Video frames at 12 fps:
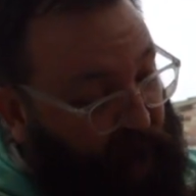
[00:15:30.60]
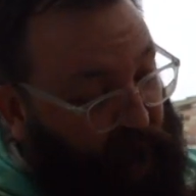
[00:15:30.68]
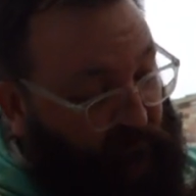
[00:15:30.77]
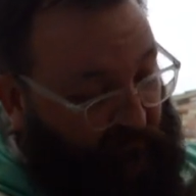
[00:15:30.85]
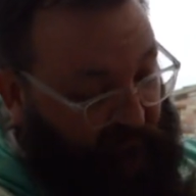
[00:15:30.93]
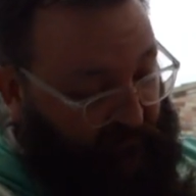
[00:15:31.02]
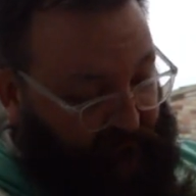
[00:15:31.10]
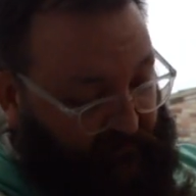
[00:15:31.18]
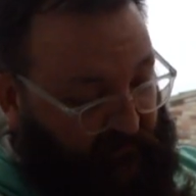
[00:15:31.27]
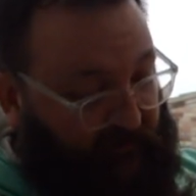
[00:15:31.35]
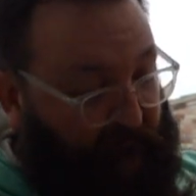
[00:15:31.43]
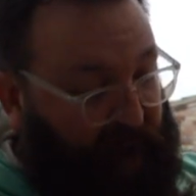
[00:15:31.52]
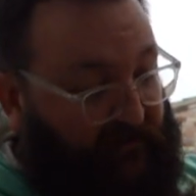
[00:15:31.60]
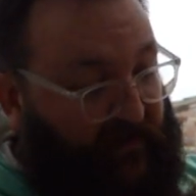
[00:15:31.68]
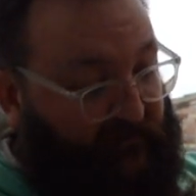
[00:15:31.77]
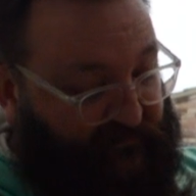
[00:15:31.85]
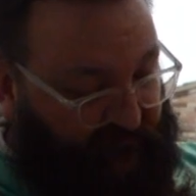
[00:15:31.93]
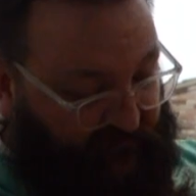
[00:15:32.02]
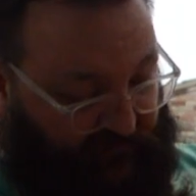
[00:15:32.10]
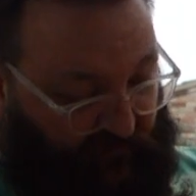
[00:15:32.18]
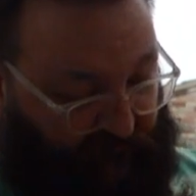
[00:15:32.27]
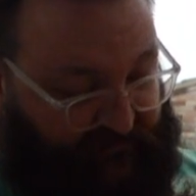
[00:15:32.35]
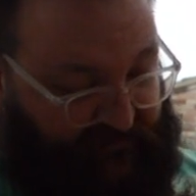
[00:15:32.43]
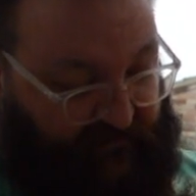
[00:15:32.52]
Got a great big lump there where someone's
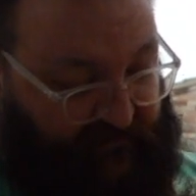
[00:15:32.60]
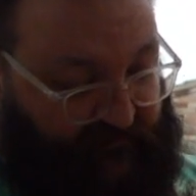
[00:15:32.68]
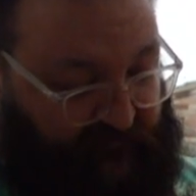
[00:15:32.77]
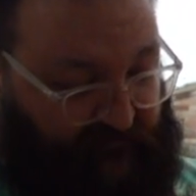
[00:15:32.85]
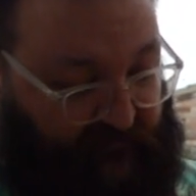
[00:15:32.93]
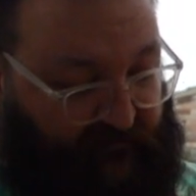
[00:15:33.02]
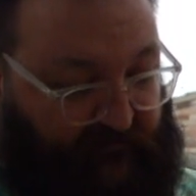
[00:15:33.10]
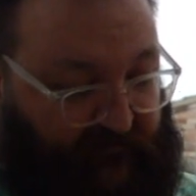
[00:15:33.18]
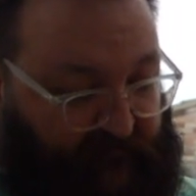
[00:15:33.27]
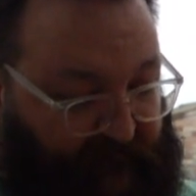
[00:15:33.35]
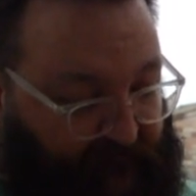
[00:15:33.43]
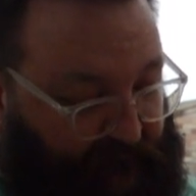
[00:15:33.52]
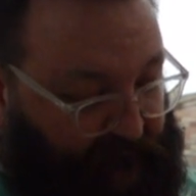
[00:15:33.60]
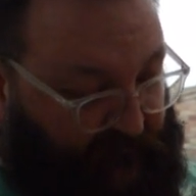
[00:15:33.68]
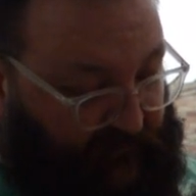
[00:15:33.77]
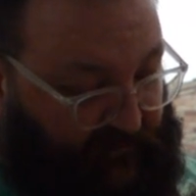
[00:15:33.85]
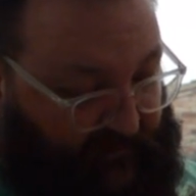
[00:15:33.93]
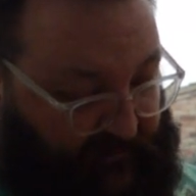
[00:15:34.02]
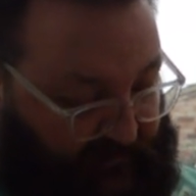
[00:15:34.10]
dropped it, and a